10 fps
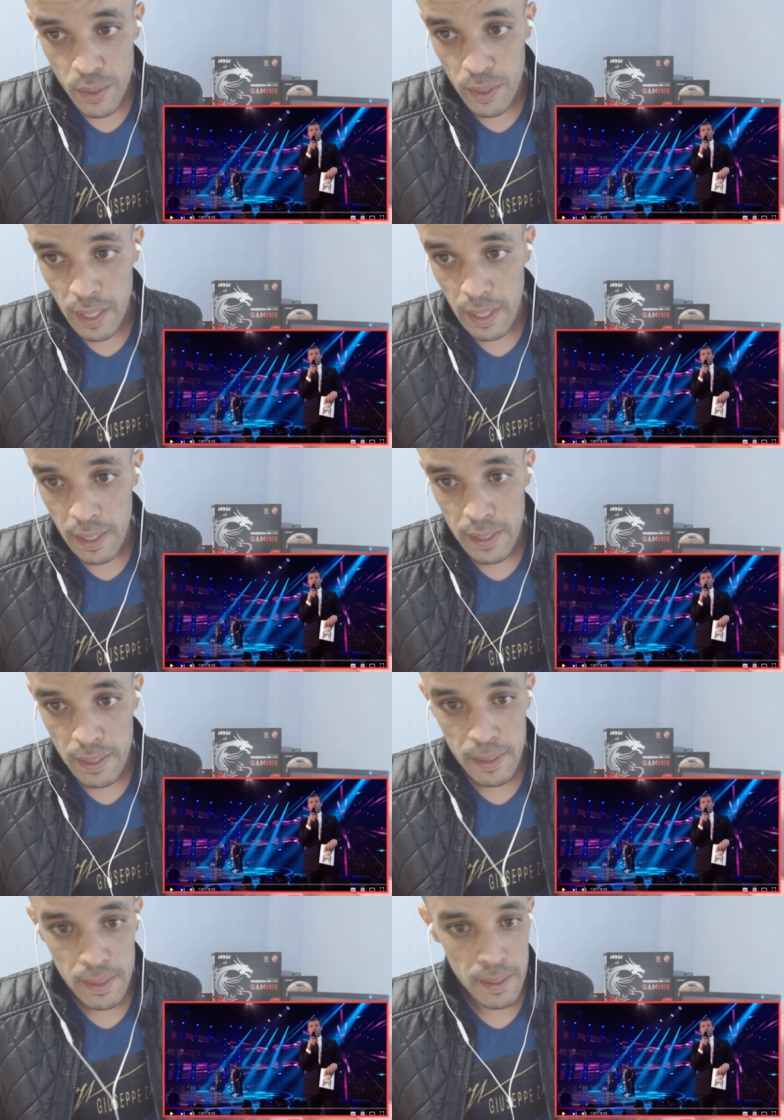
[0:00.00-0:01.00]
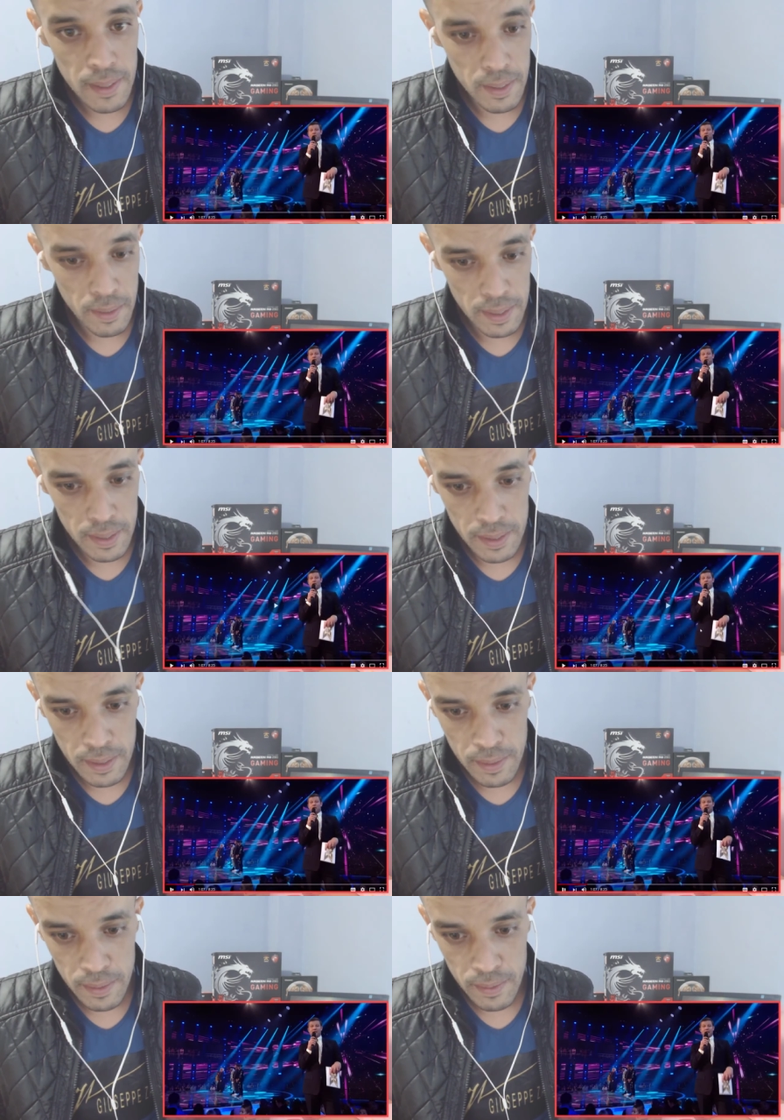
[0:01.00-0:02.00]
So yeah,
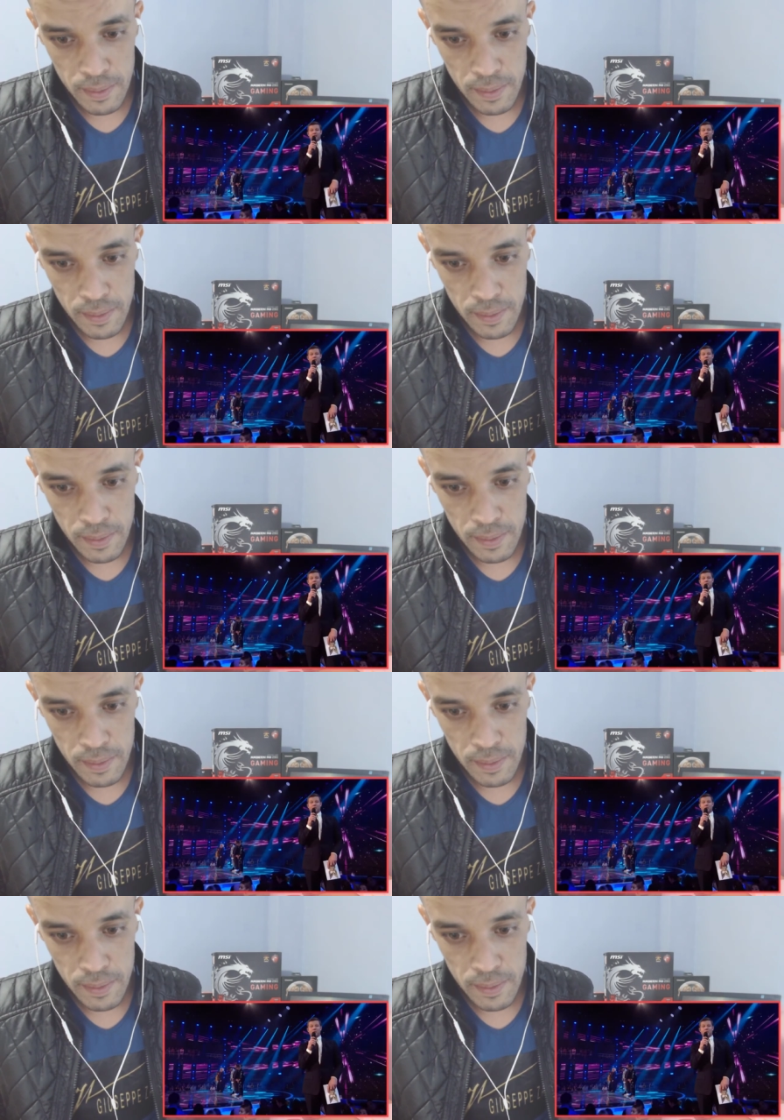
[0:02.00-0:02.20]
next